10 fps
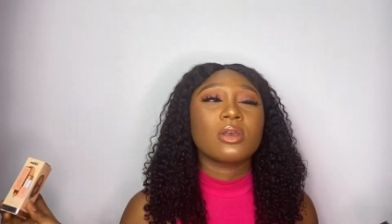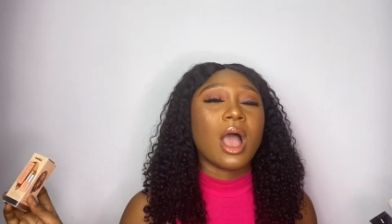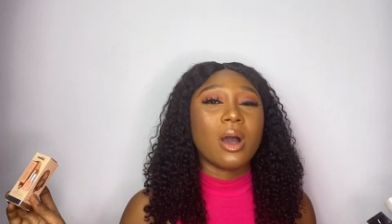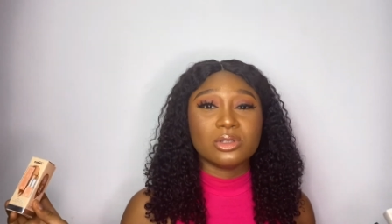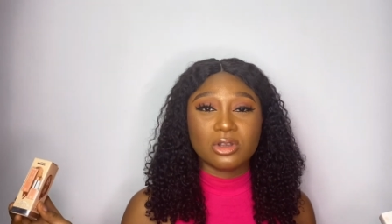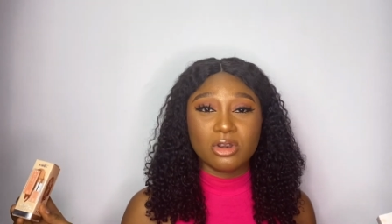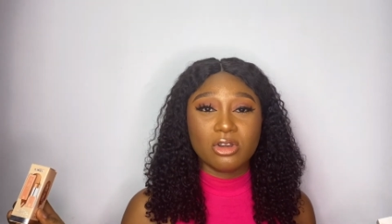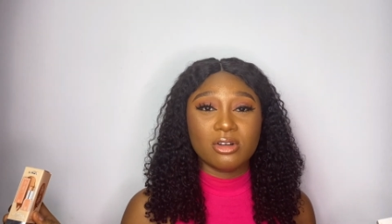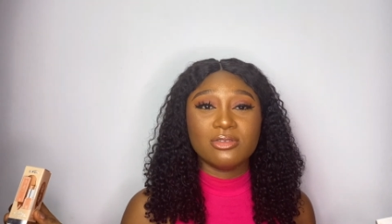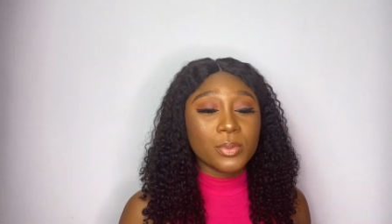I was in
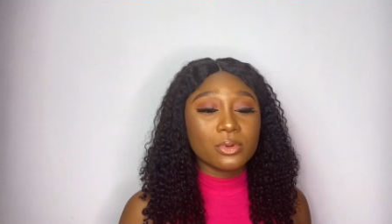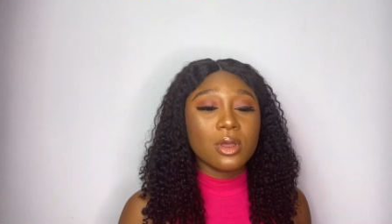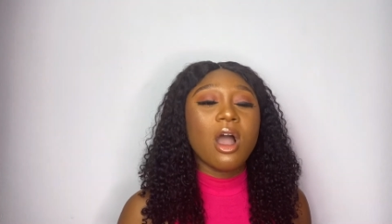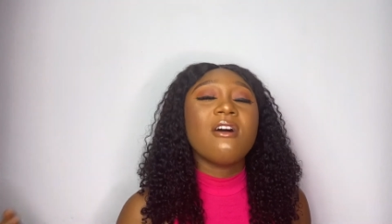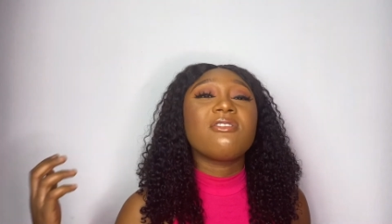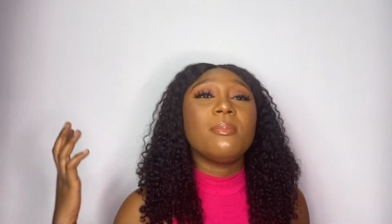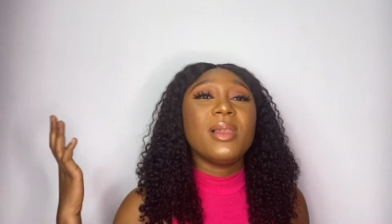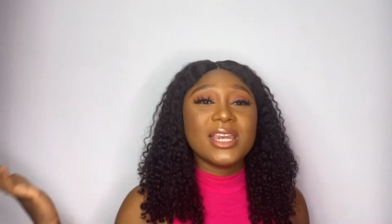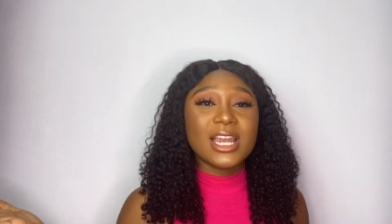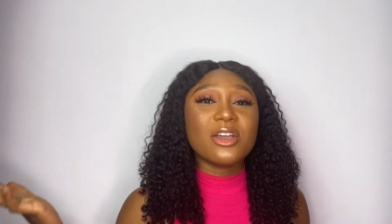love. For
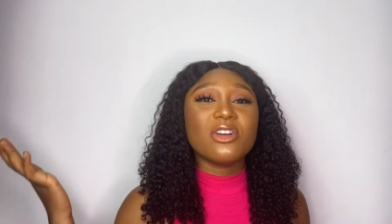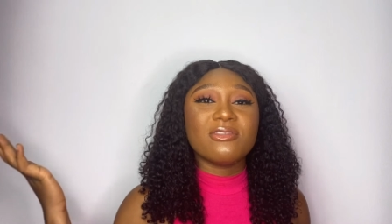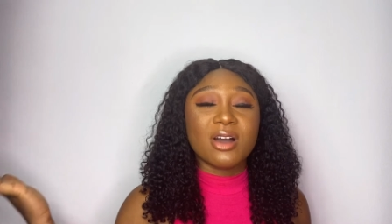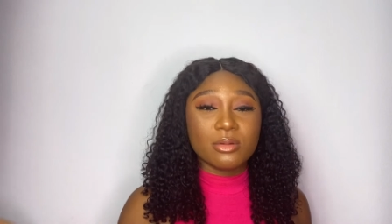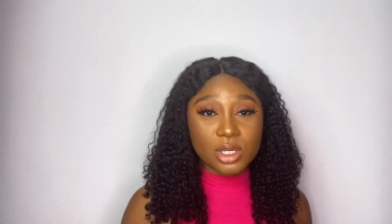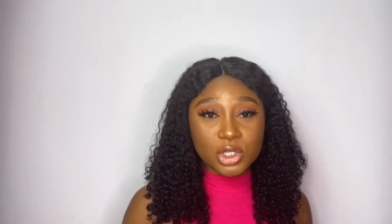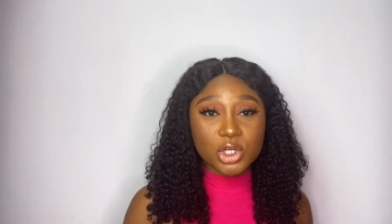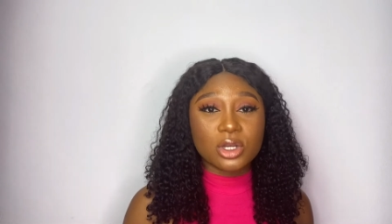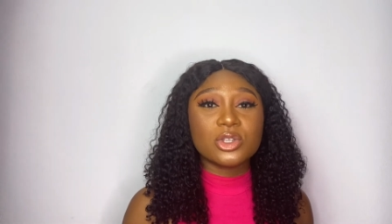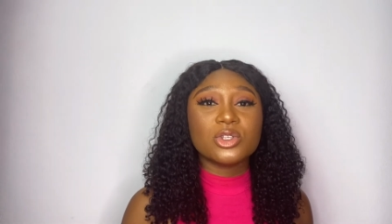blending out your
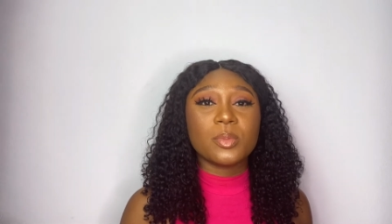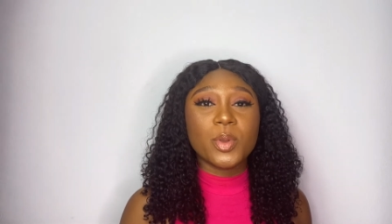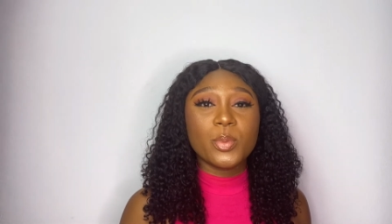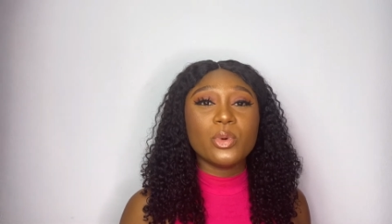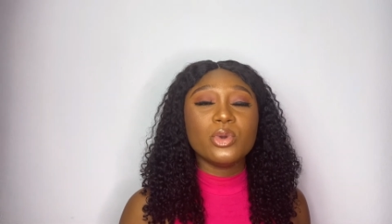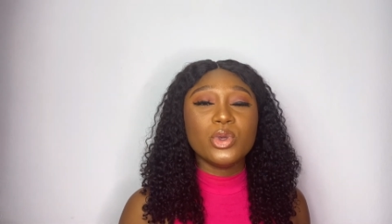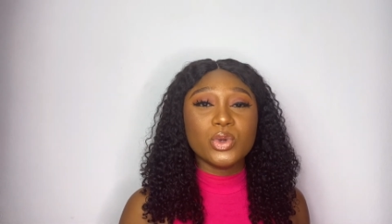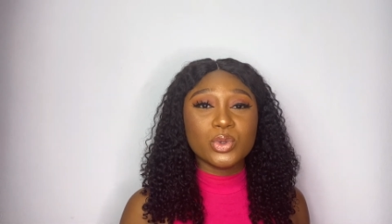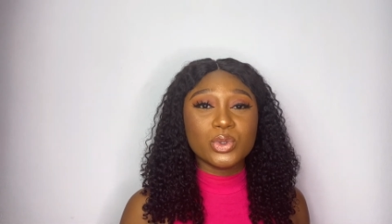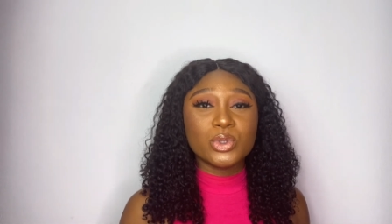foundation, some people
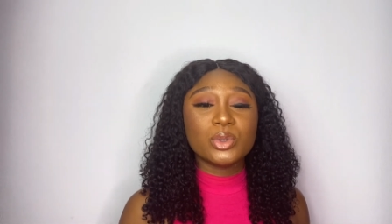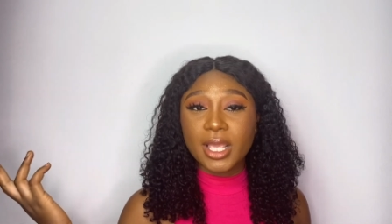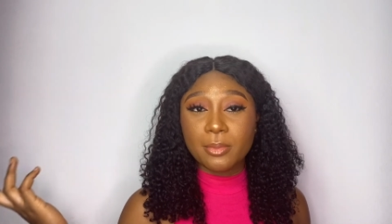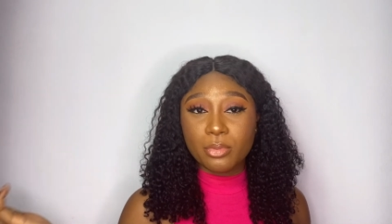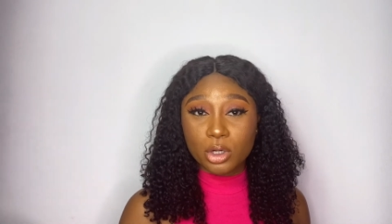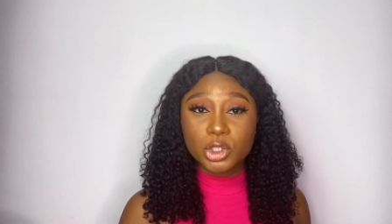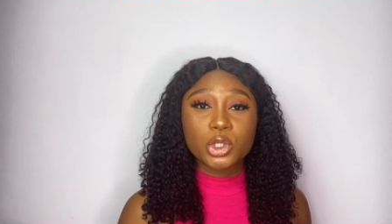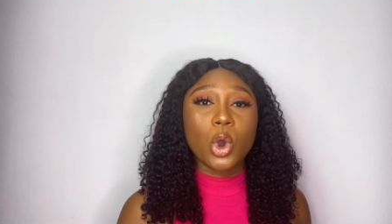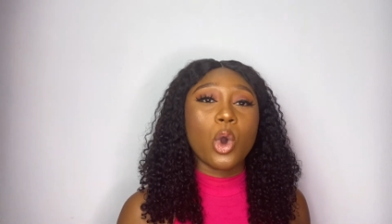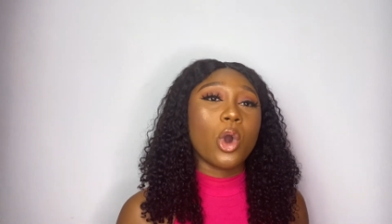use a brush
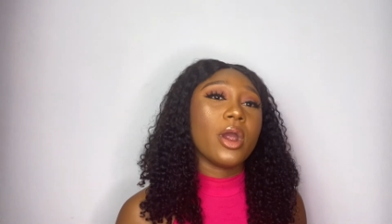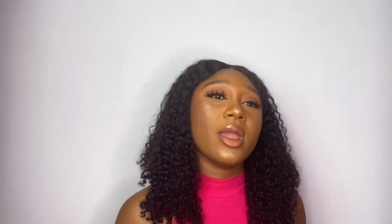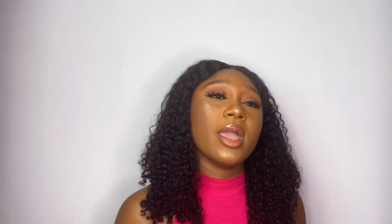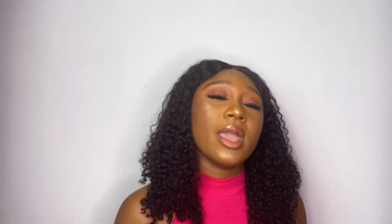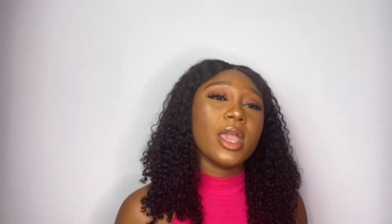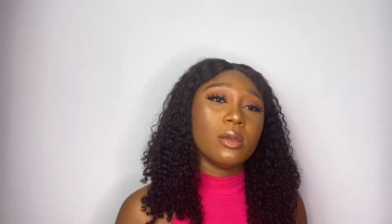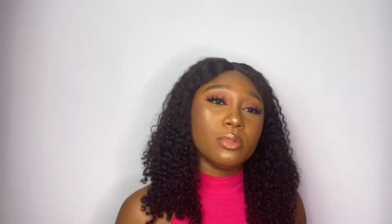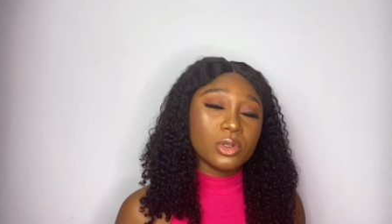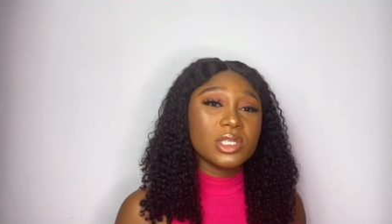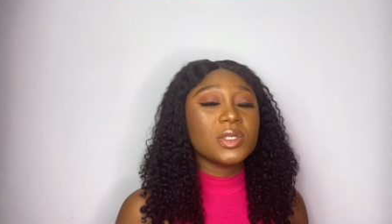or a
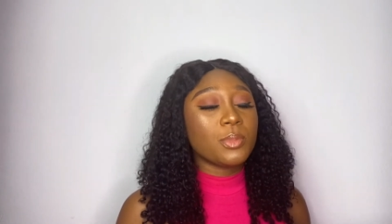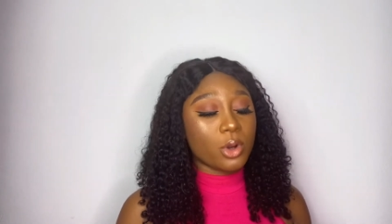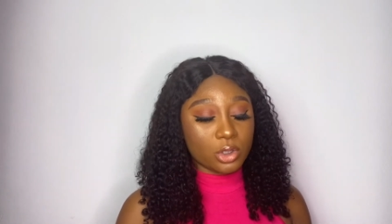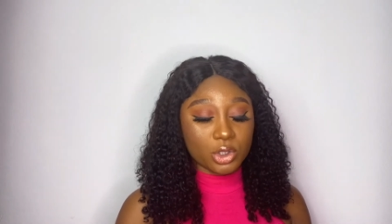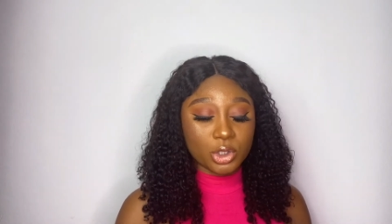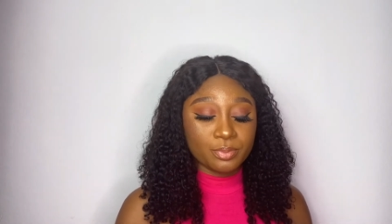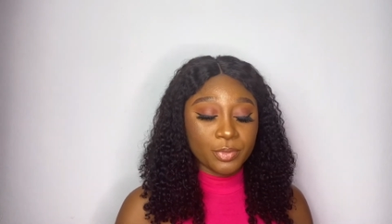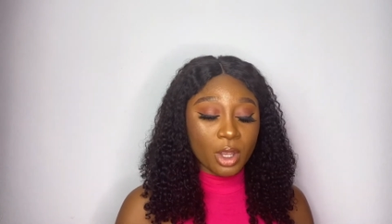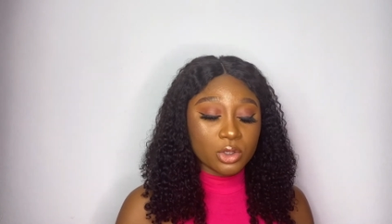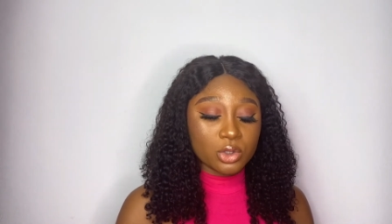beauty sponge.
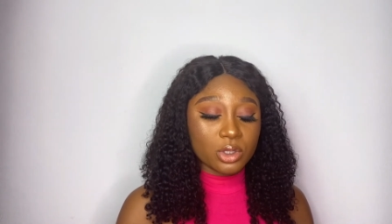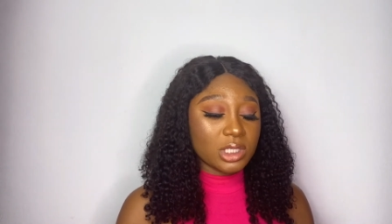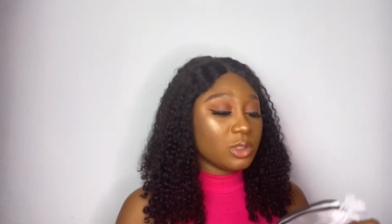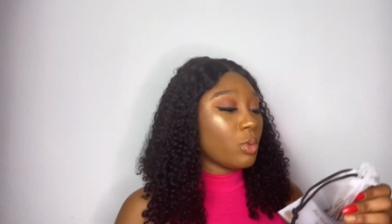So this